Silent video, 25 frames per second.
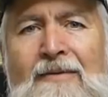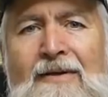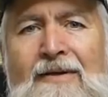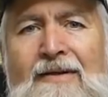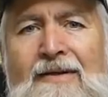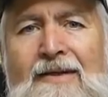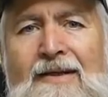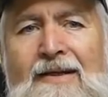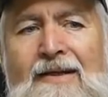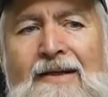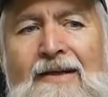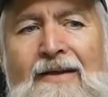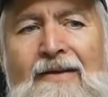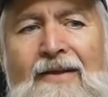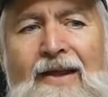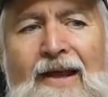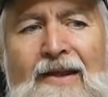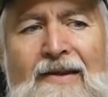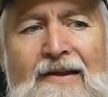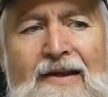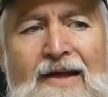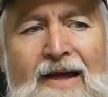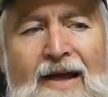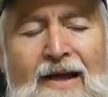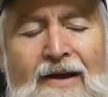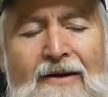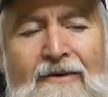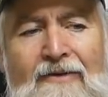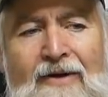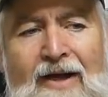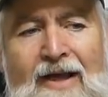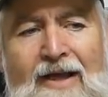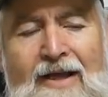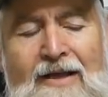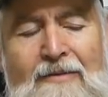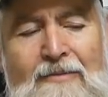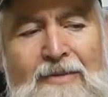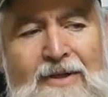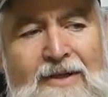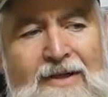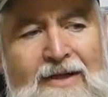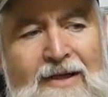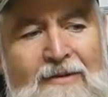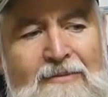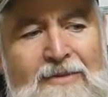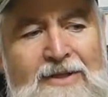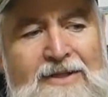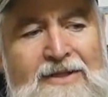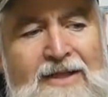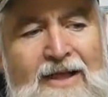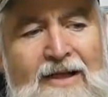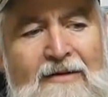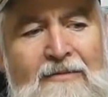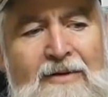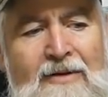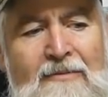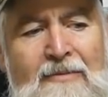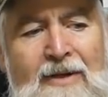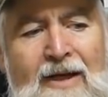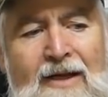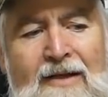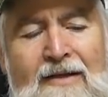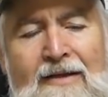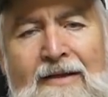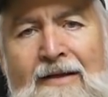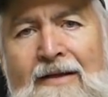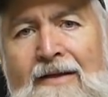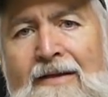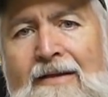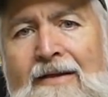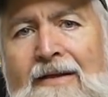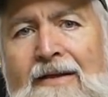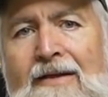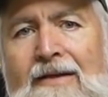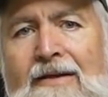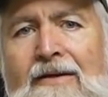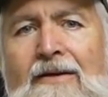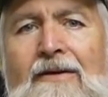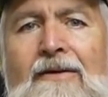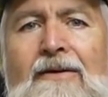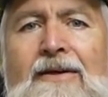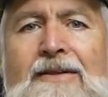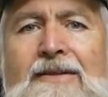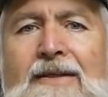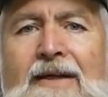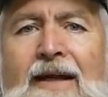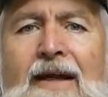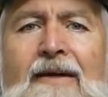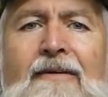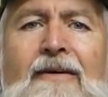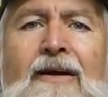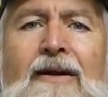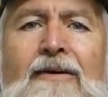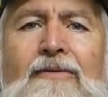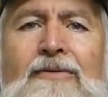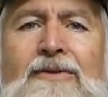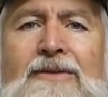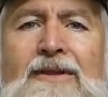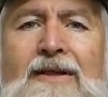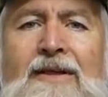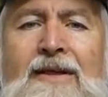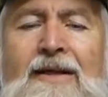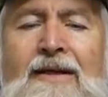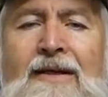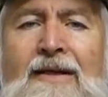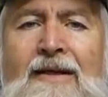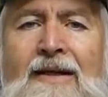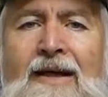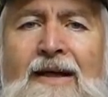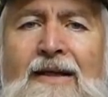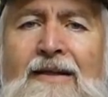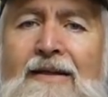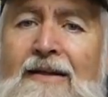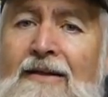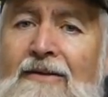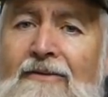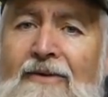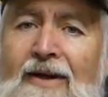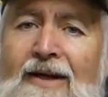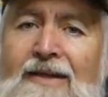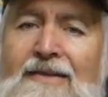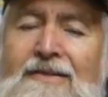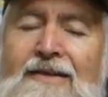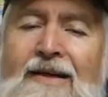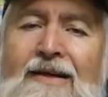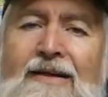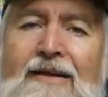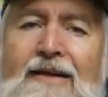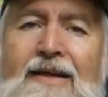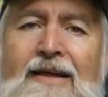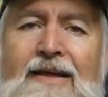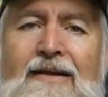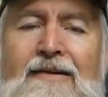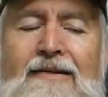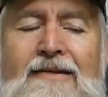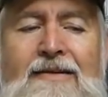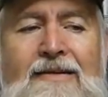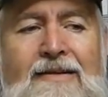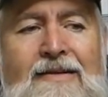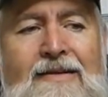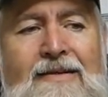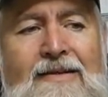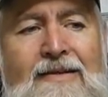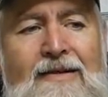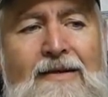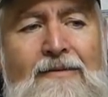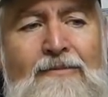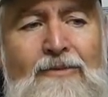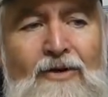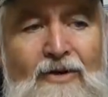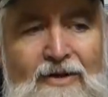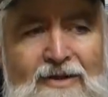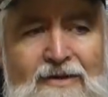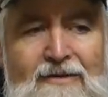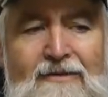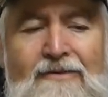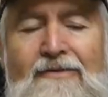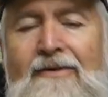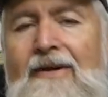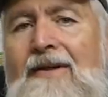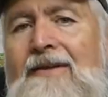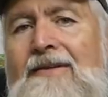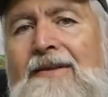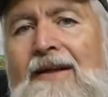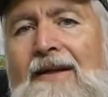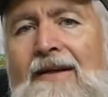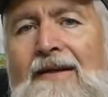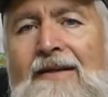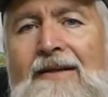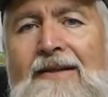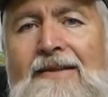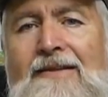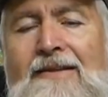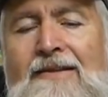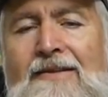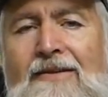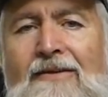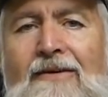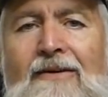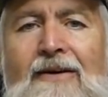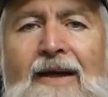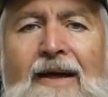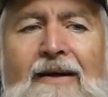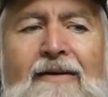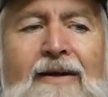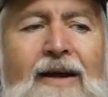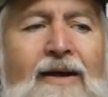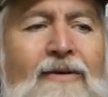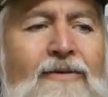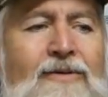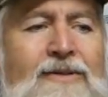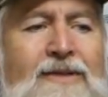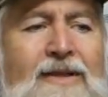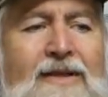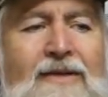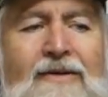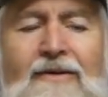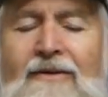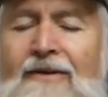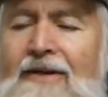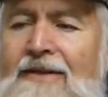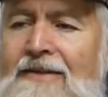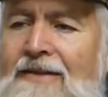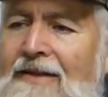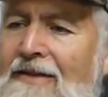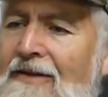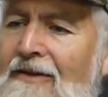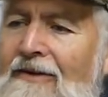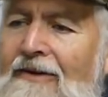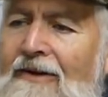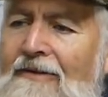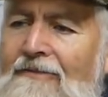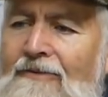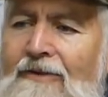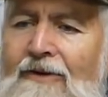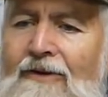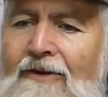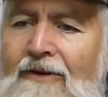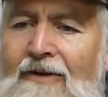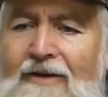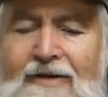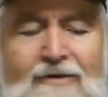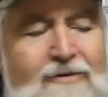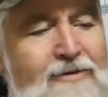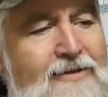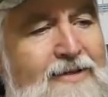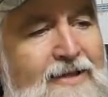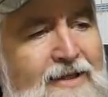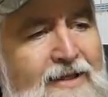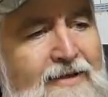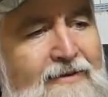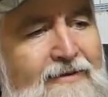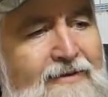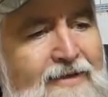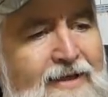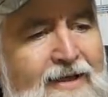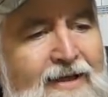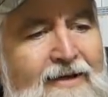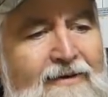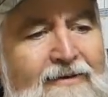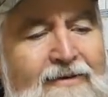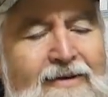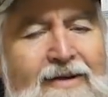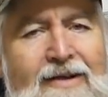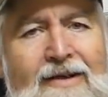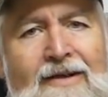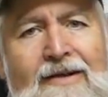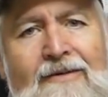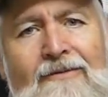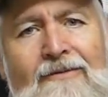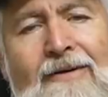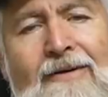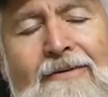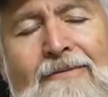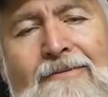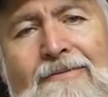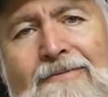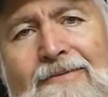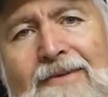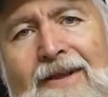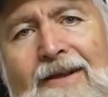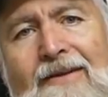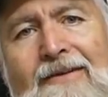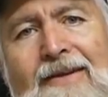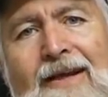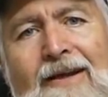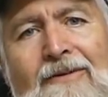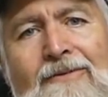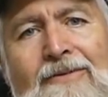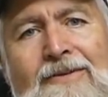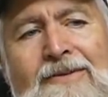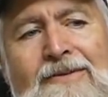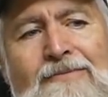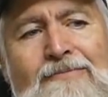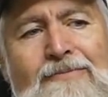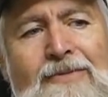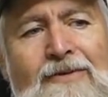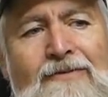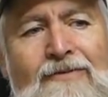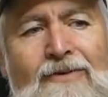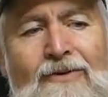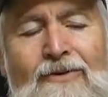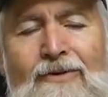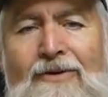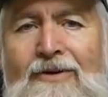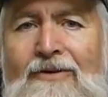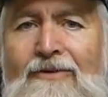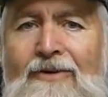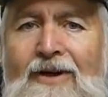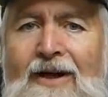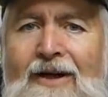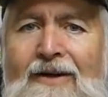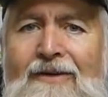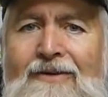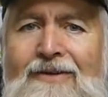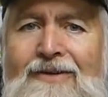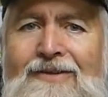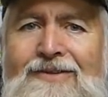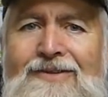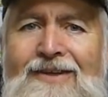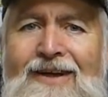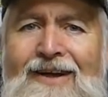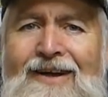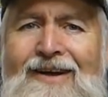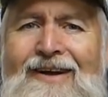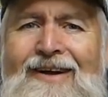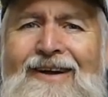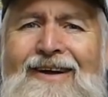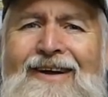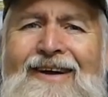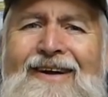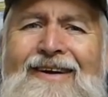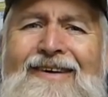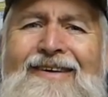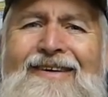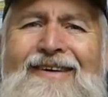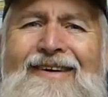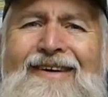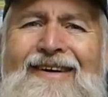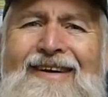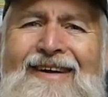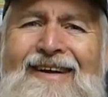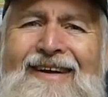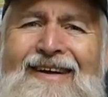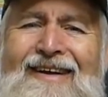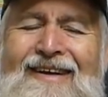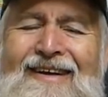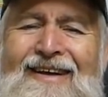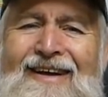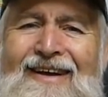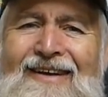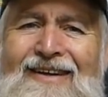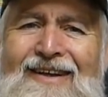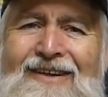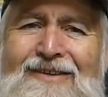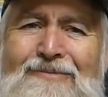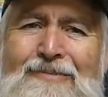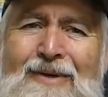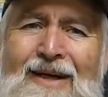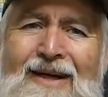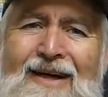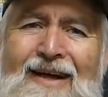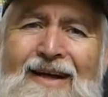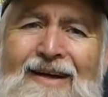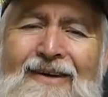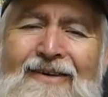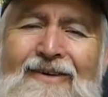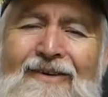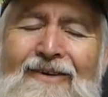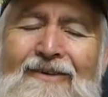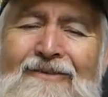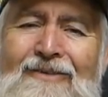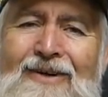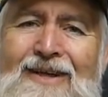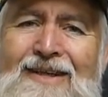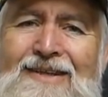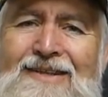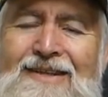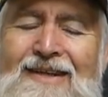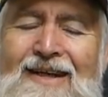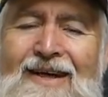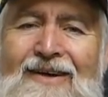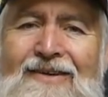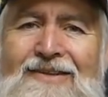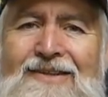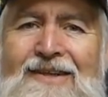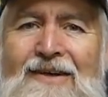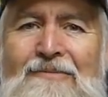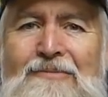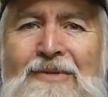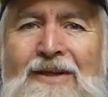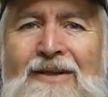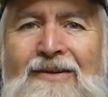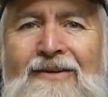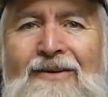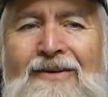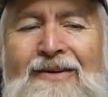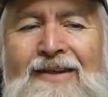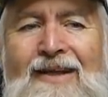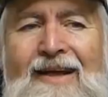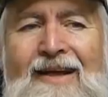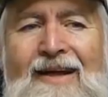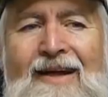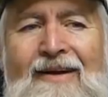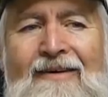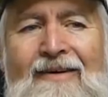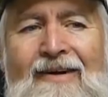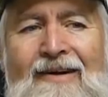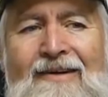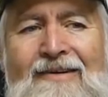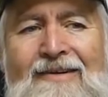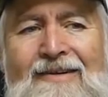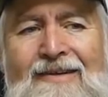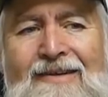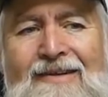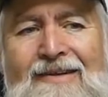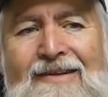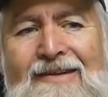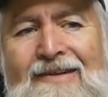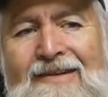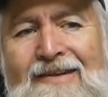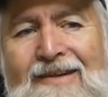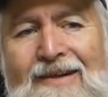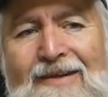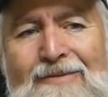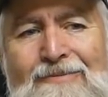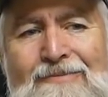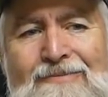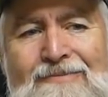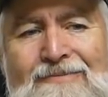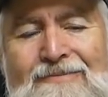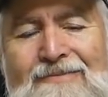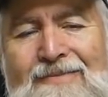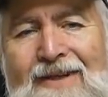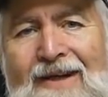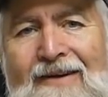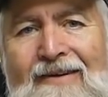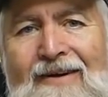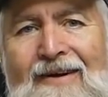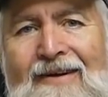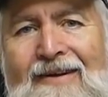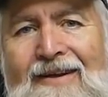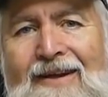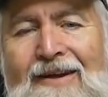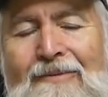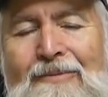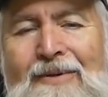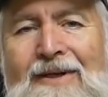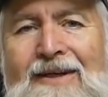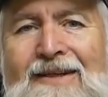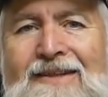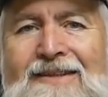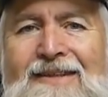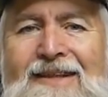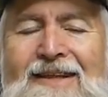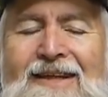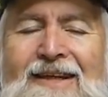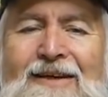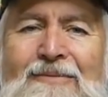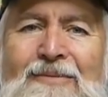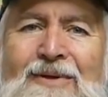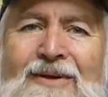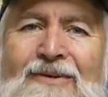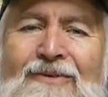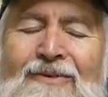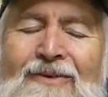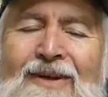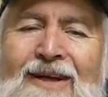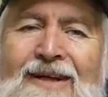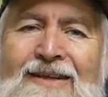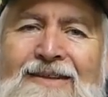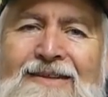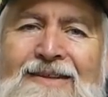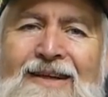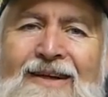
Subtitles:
But the other day I rang him and he's telling me about he said Arrow was in here today, little grandson. My little grandson, and he says, "Oh, Arrow was in. Oh, he's a live wire. He was here and there." Well, no, that was before Corona, so that was about 8 or 9 weeks ago or something like that. Arrow come in to see him and all that.